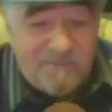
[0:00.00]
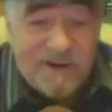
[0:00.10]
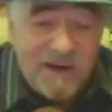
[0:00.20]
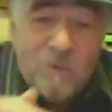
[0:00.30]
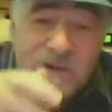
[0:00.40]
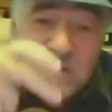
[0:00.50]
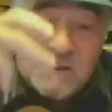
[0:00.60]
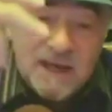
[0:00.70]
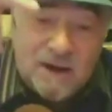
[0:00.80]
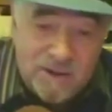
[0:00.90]
if anyone
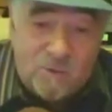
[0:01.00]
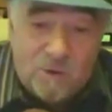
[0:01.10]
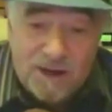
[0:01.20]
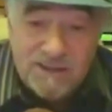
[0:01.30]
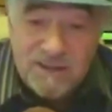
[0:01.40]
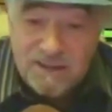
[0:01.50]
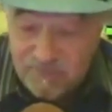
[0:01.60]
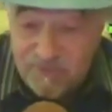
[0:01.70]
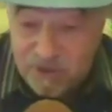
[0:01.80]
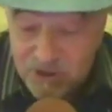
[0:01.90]
said otherwise, even though